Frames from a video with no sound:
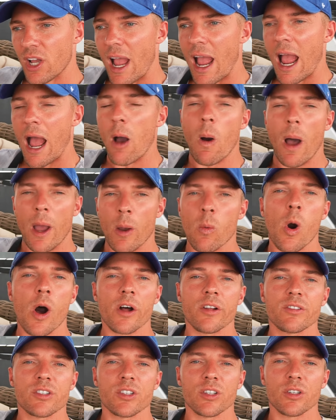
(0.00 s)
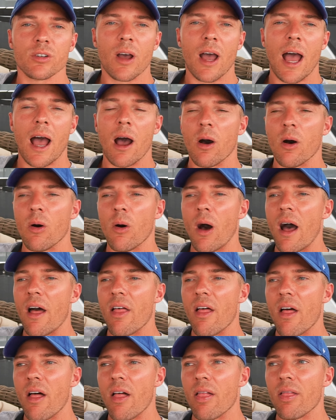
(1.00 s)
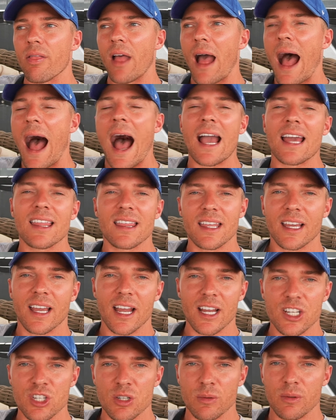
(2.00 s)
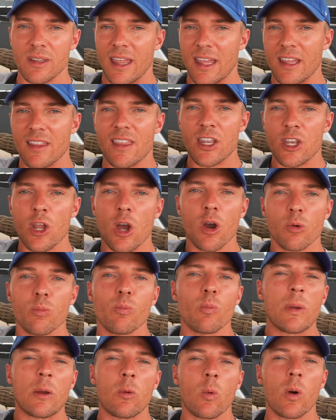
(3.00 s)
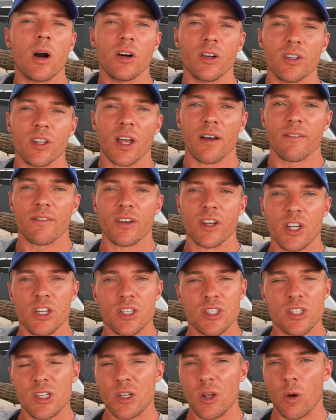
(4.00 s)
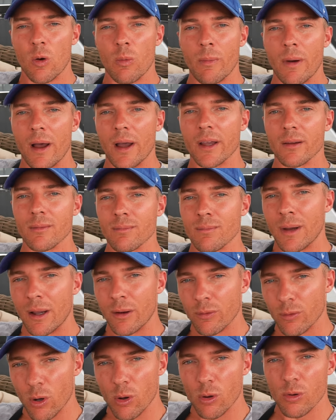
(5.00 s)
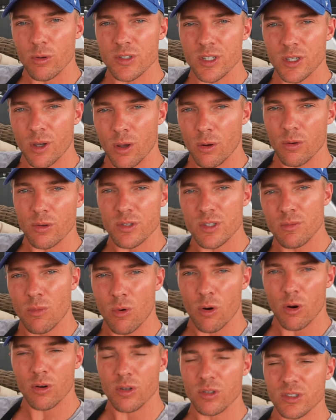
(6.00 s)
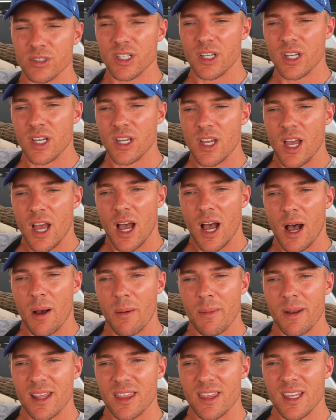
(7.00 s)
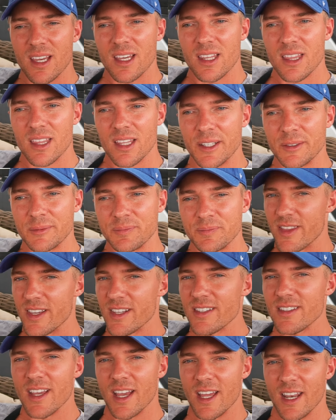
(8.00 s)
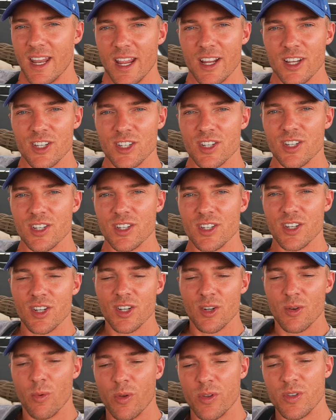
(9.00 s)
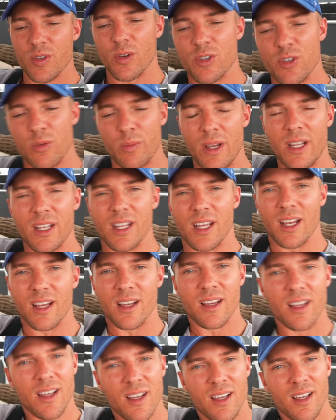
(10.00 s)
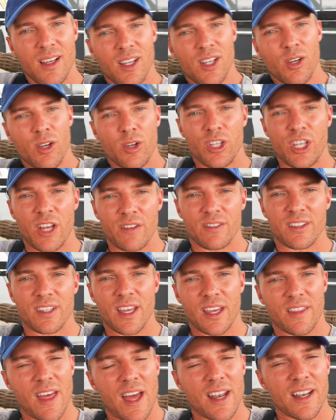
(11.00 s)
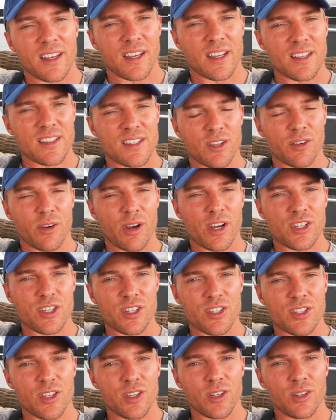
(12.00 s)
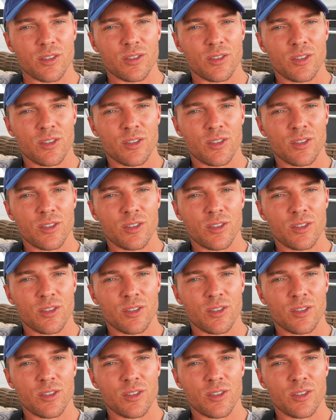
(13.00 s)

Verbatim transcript: how I want to, how I think I should. They, they know me well enough to know my, my roles and goals and morals. Um, and I think that this day and age, with social media, you have to take that into consideration too.